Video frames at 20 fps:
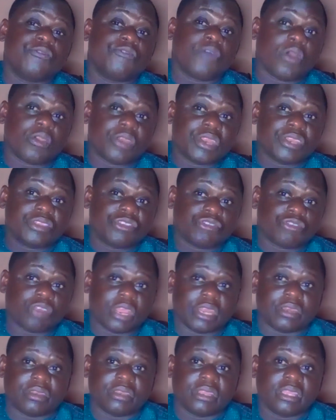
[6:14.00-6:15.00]
foreign
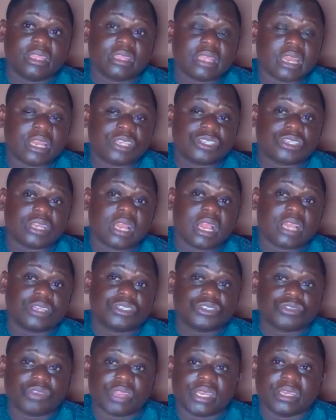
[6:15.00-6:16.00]
trade,
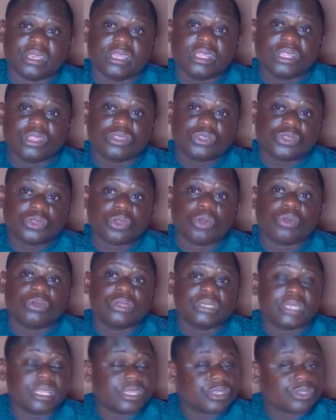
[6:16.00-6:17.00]
international trade.
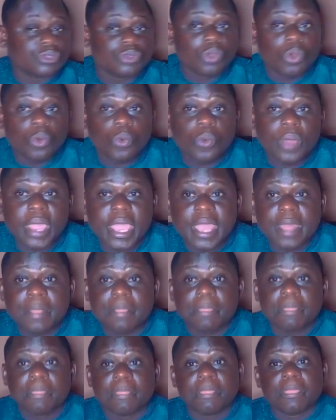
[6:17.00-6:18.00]
So there is no
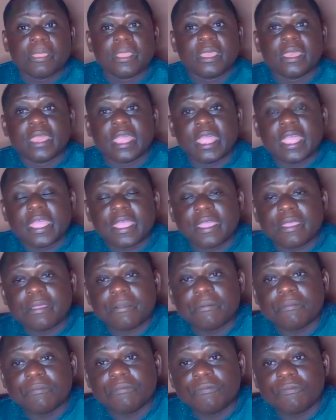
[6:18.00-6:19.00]
way
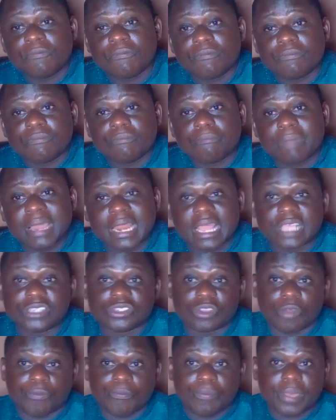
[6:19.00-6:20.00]
um,
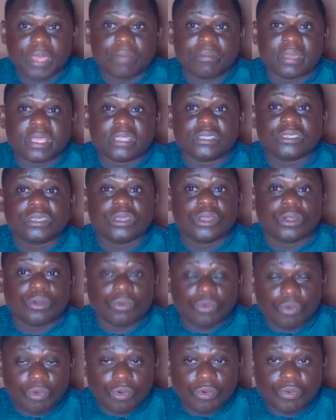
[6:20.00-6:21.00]
balance of payment
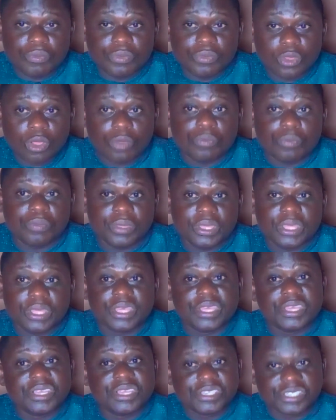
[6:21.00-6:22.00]
will not
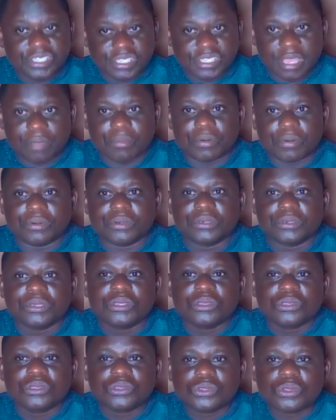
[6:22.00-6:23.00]
be stable.
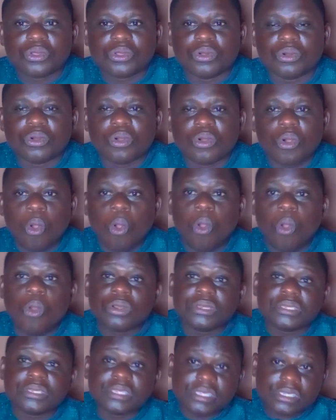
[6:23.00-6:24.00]
So
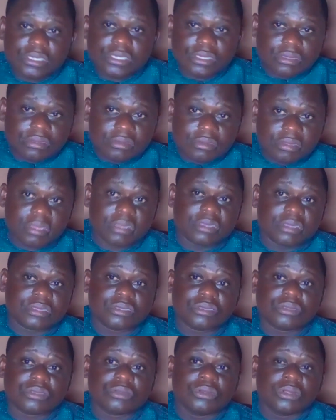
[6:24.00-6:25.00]
all these
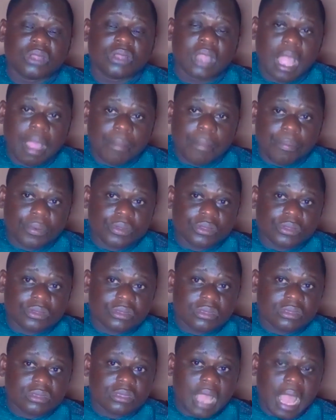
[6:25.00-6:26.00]
things
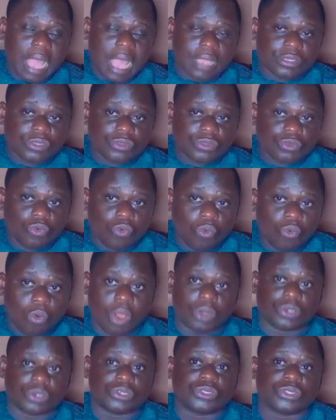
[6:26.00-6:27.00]
happen at
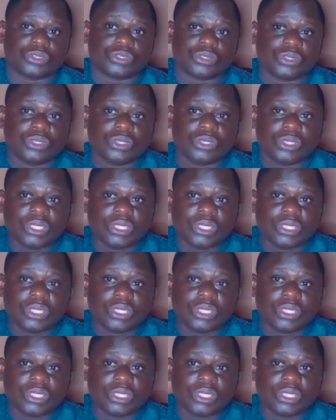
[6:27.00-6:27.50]
once